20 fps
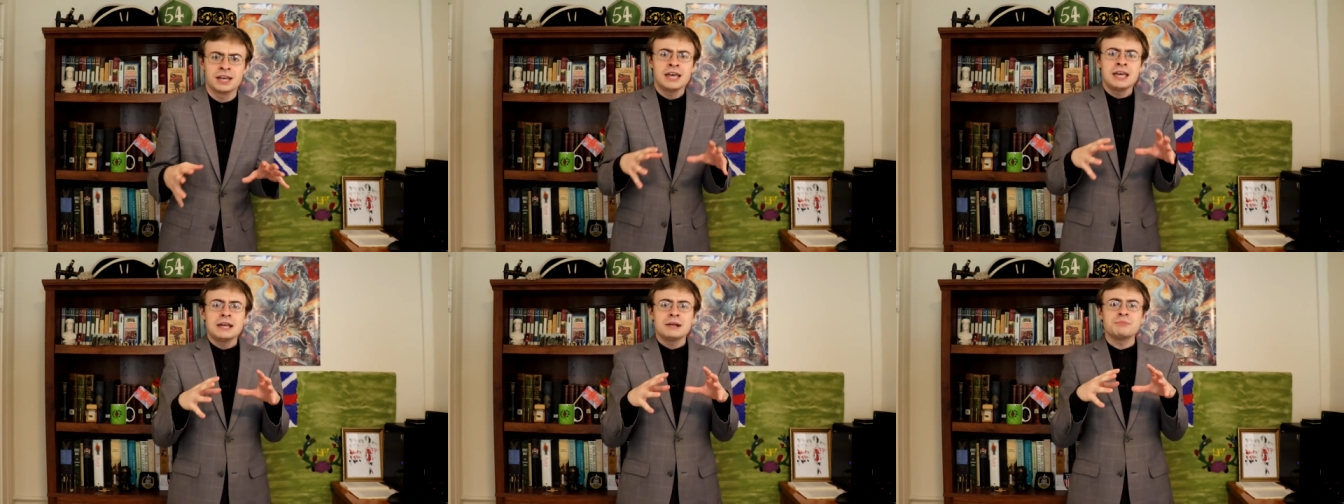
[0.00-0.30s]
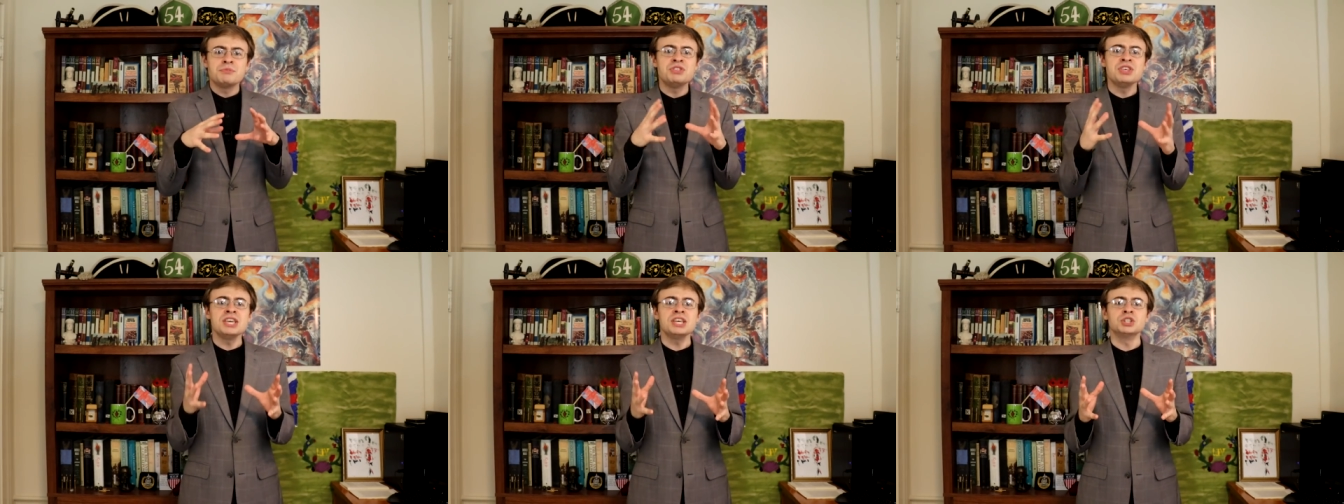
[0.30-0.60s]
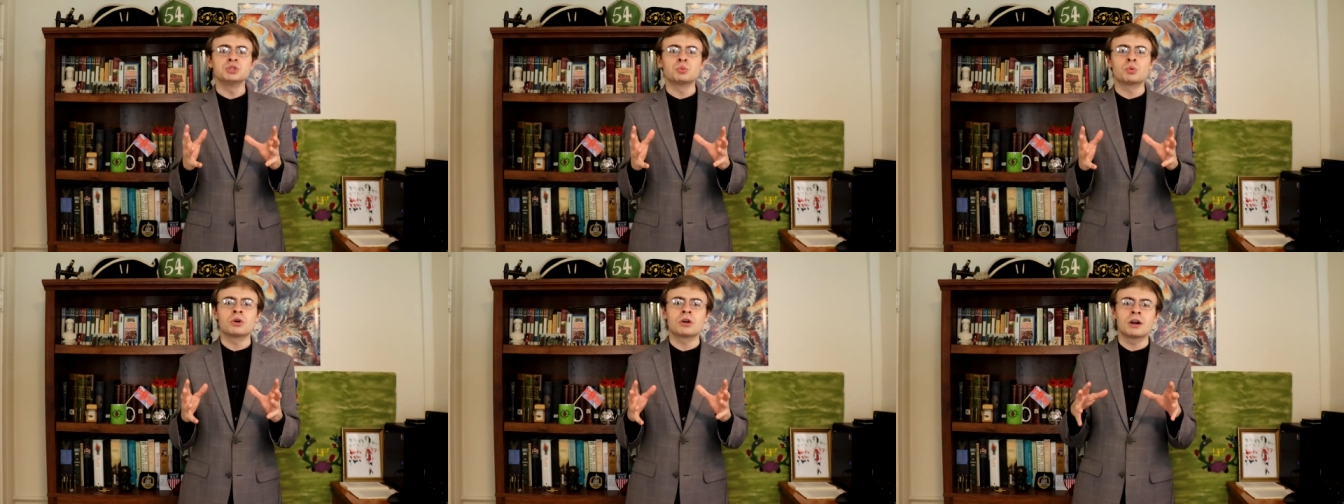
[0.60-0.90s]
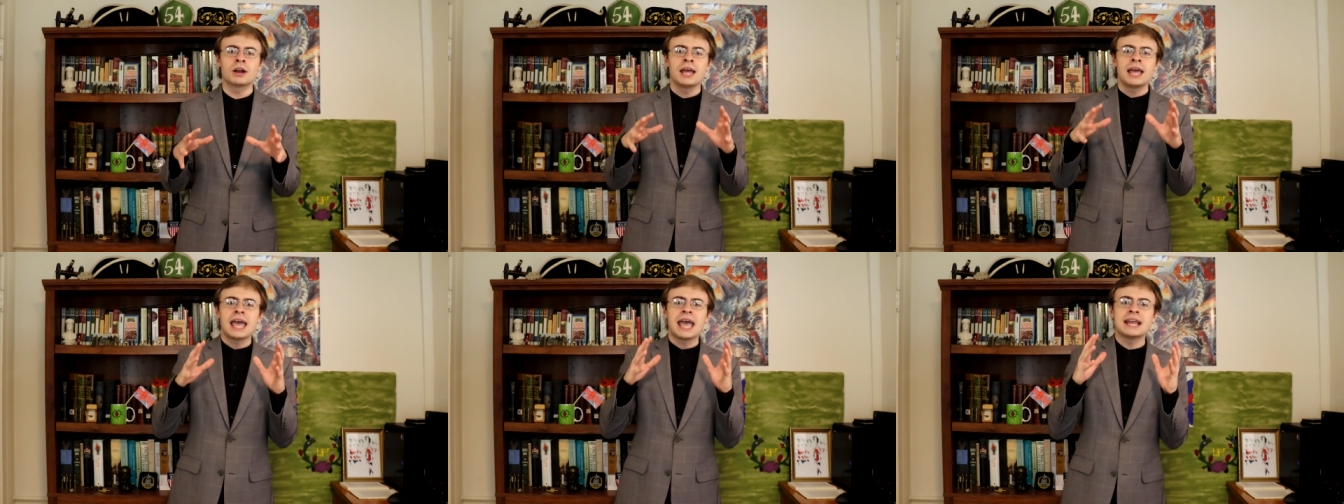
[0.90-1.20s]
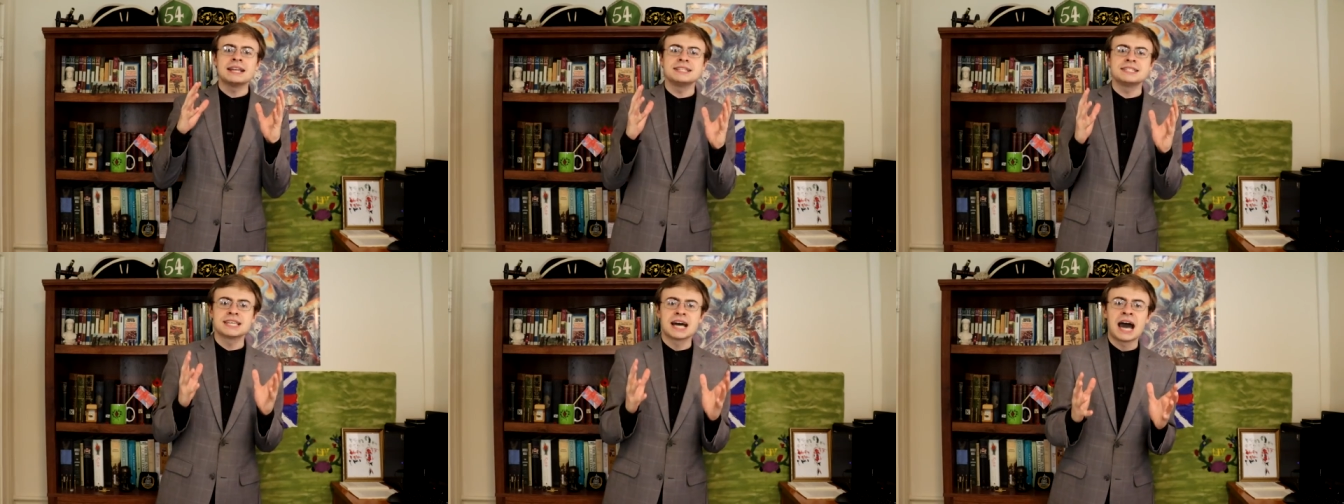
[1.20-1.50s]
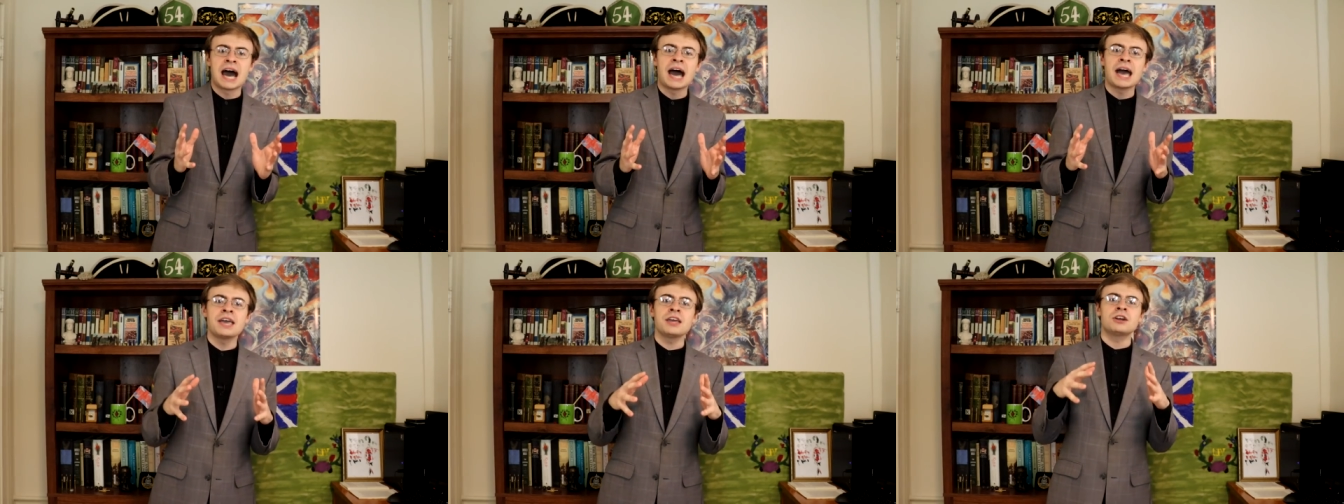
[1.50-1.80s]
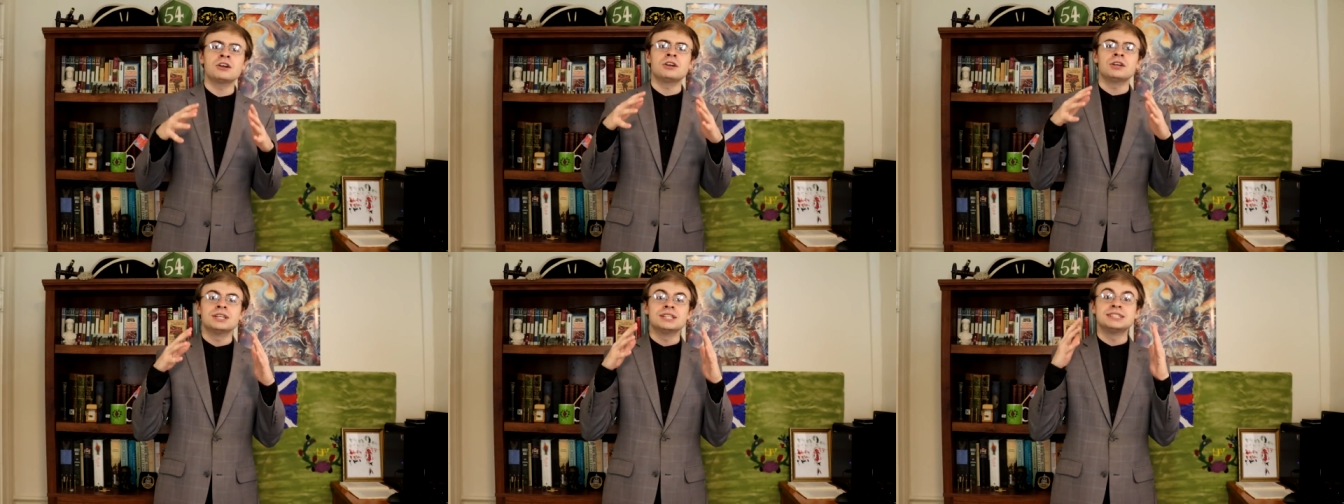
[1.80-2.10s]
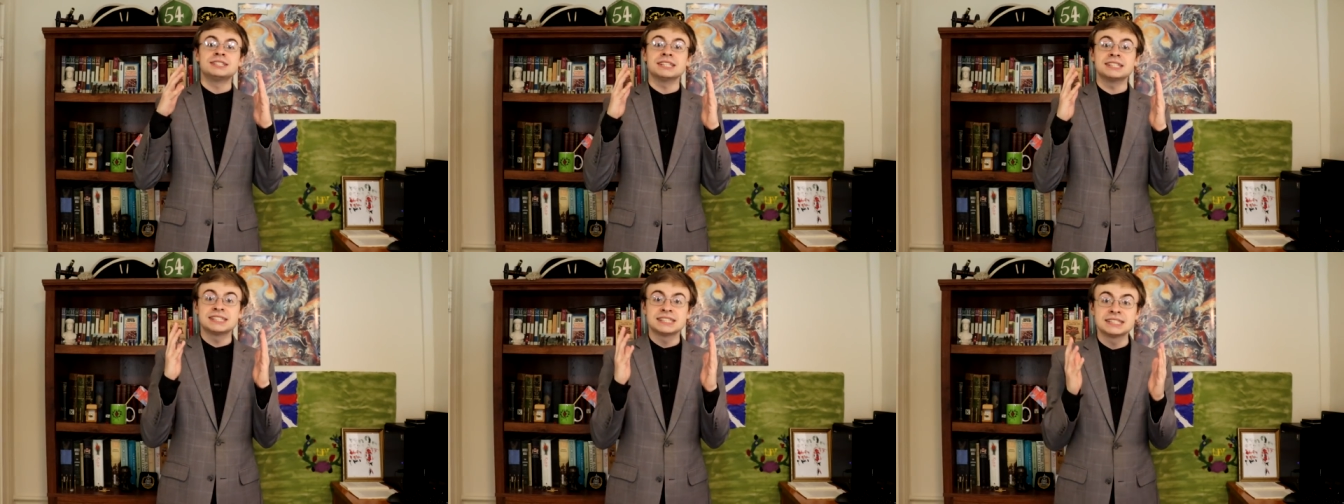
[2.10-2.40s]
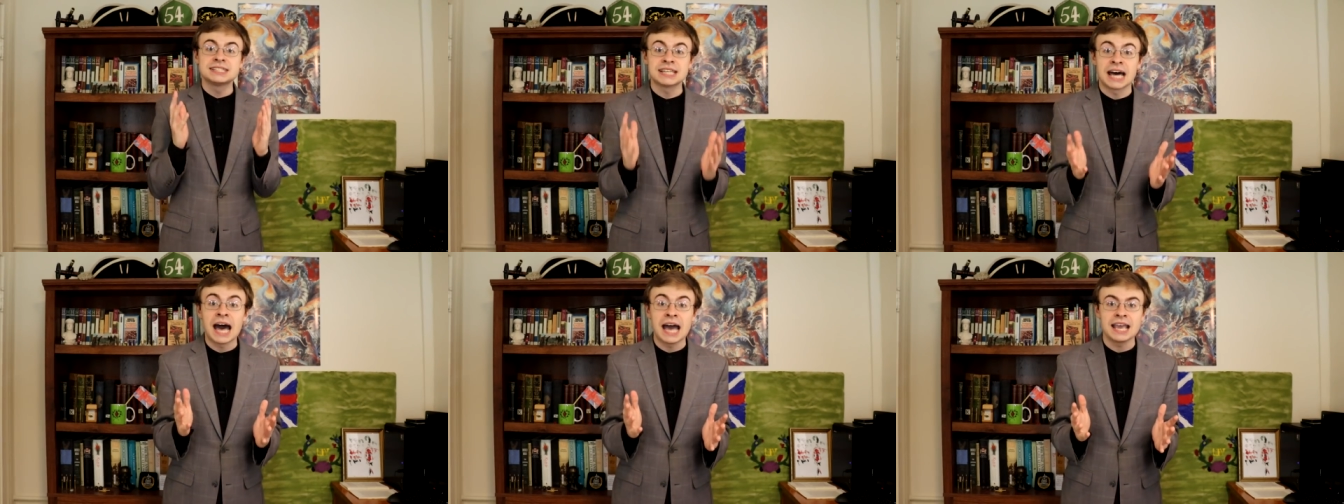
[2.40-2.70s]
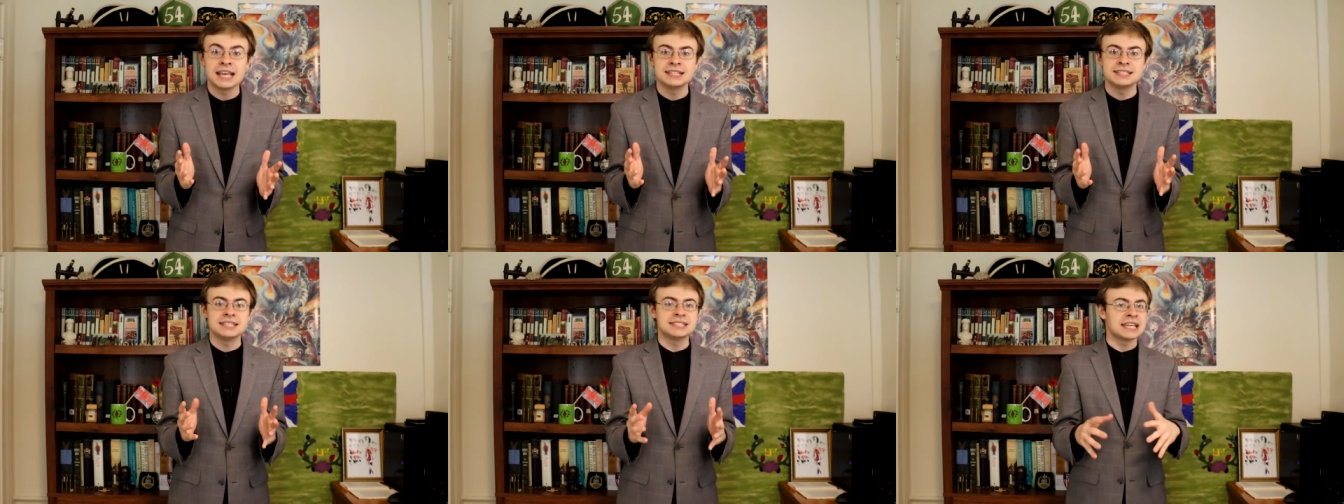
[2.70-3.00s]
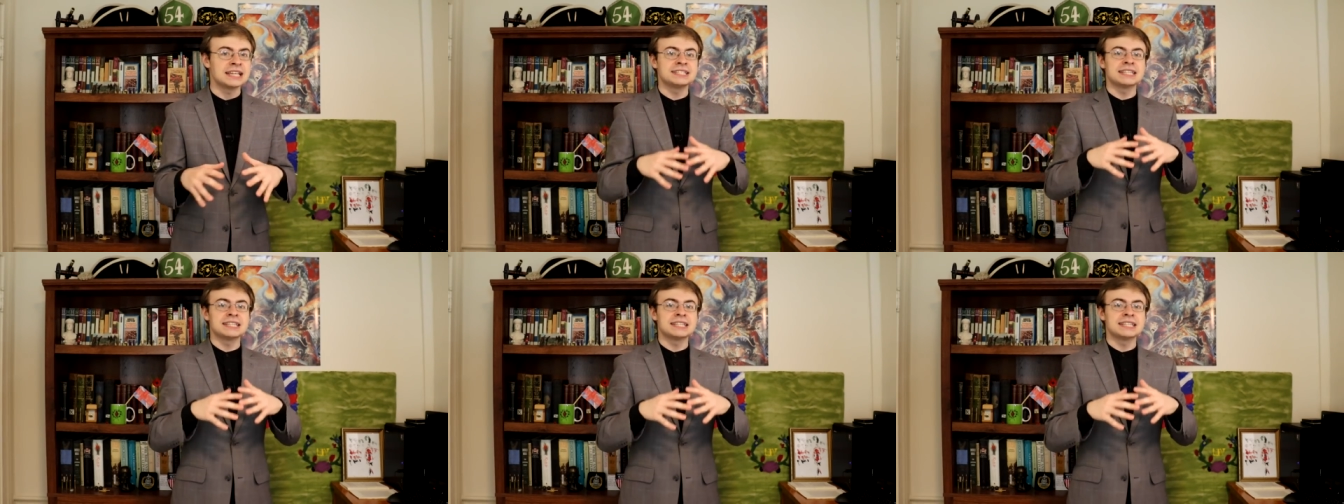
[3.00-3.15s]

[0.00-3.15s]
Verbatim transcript: Uh, these were entire societies,